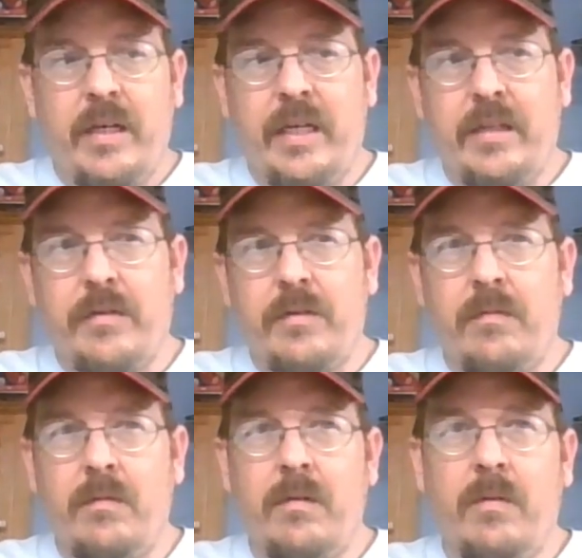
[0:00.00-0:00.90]
and
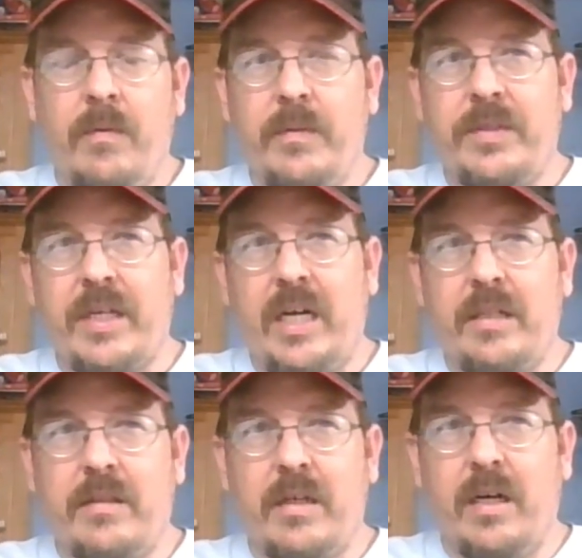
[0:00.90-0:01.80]
what was that,